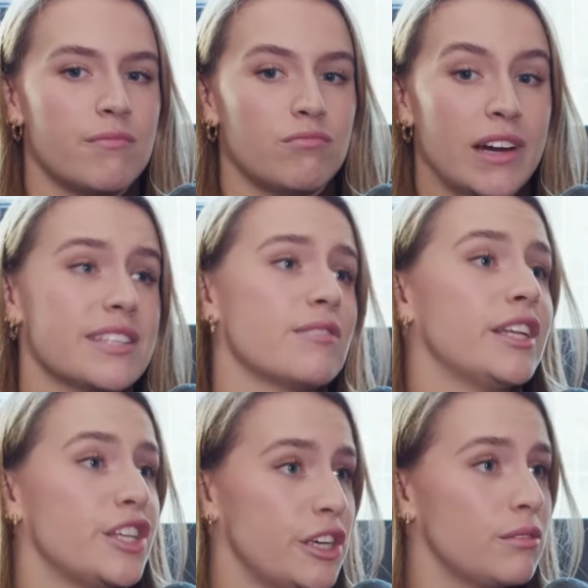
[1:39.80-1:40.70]

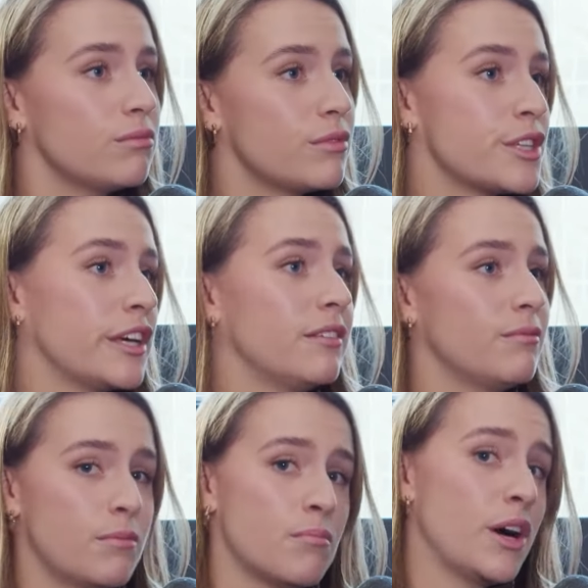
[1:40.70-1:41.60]
relatively new to
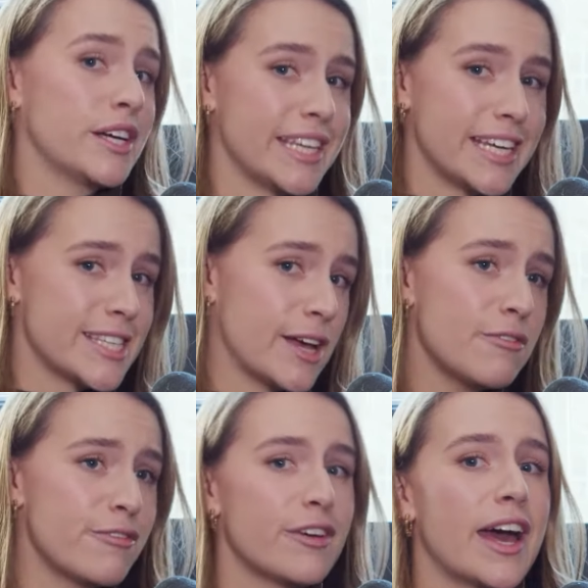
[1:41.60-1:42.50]
marketing
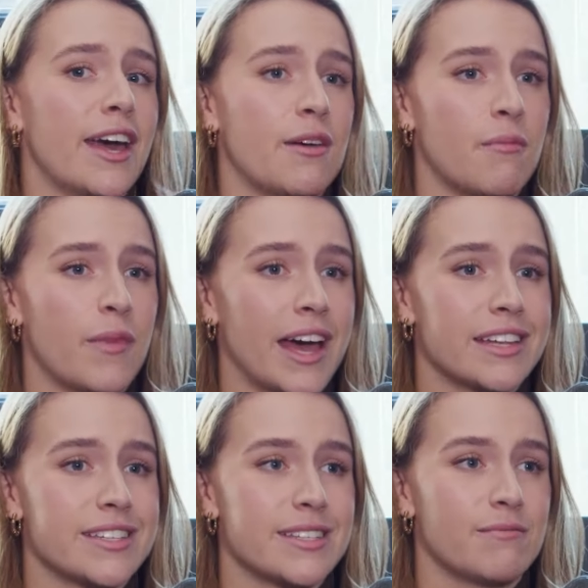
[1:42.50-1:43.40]
itself
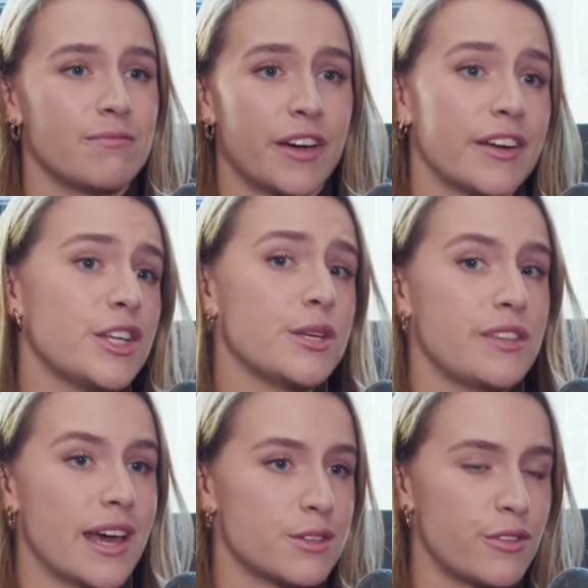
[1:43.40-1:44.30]
and very new to
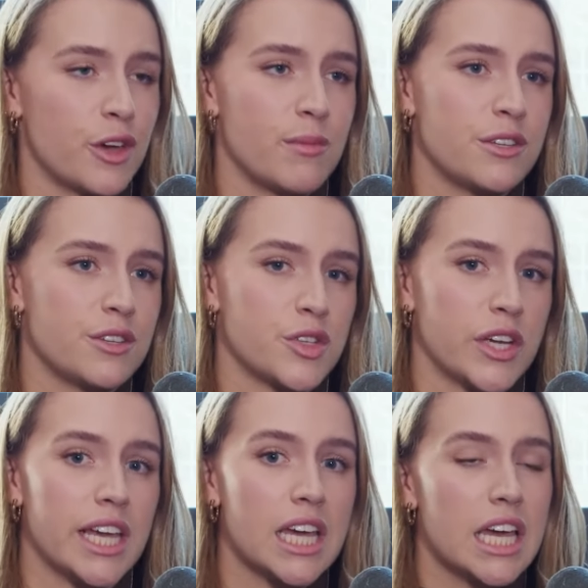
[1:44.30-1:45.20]
the out-of-home
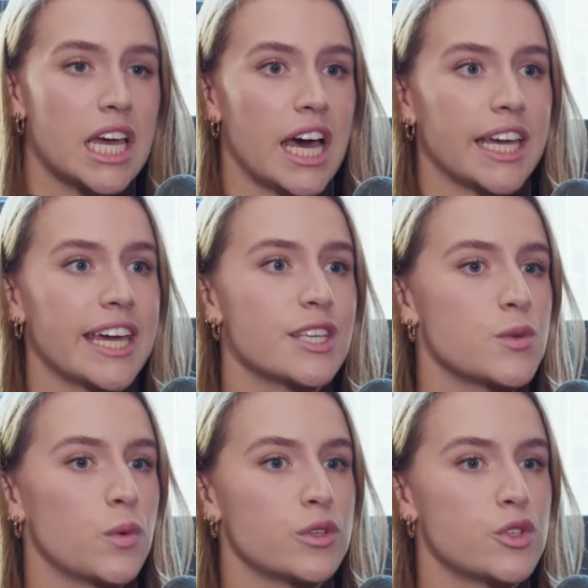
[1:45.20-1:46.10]
industry. I
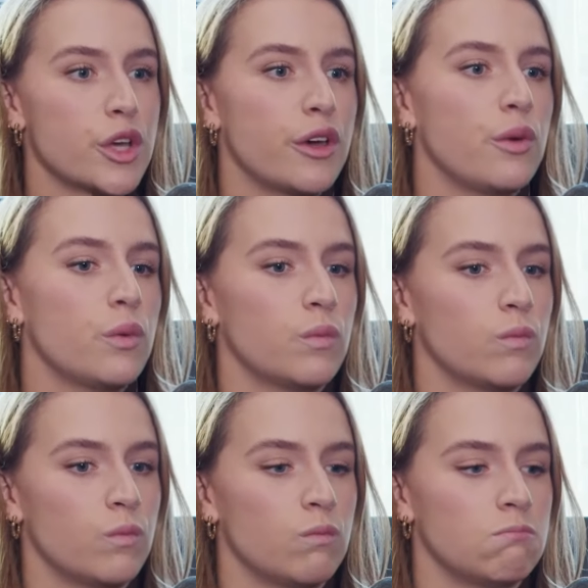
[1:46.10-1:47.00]
guess what's so
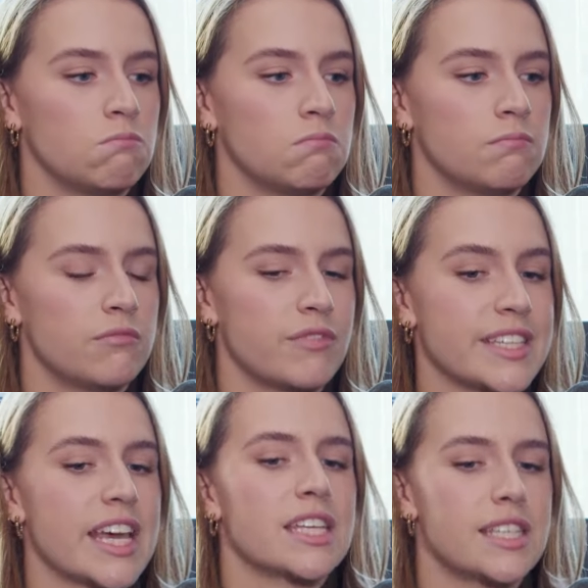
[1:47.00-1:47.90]

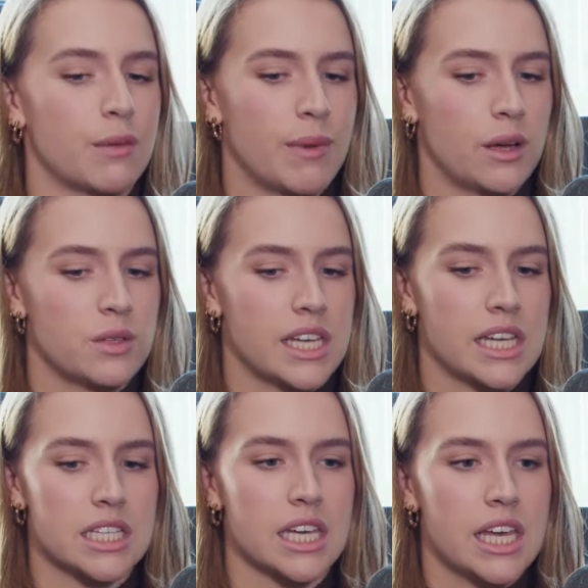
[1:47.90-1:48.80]
fantastic about
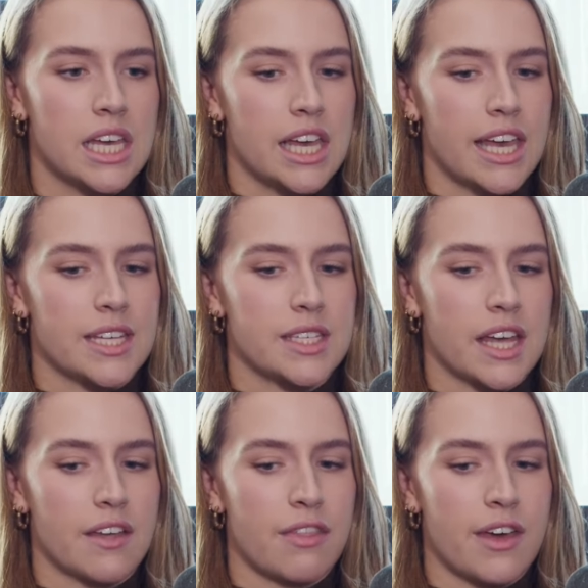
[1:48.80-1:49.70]
it is
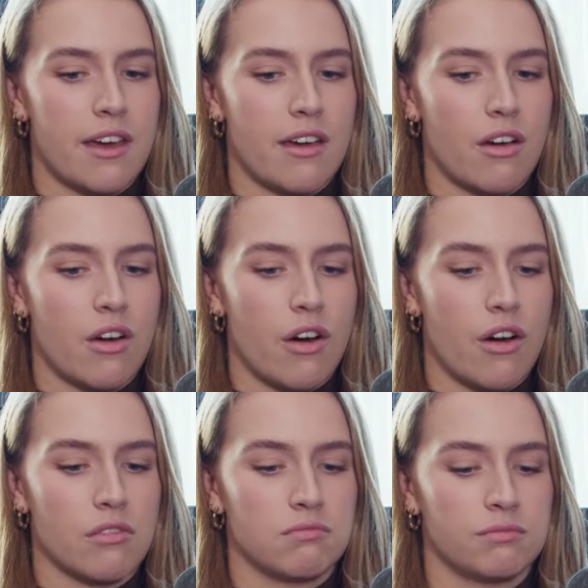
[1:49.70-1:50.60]
that there
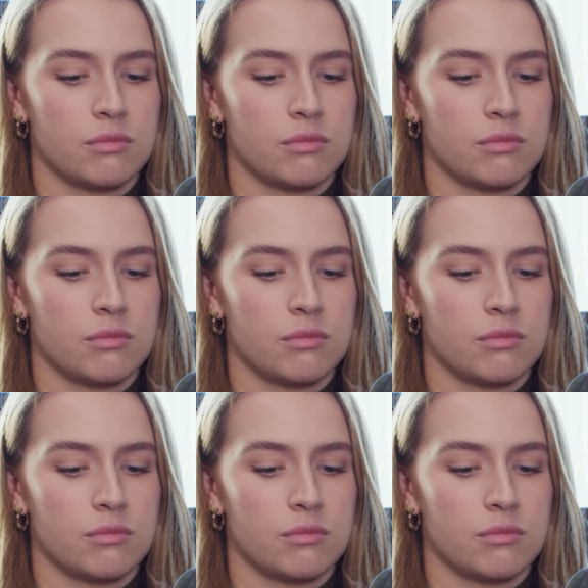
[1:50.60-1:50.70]
are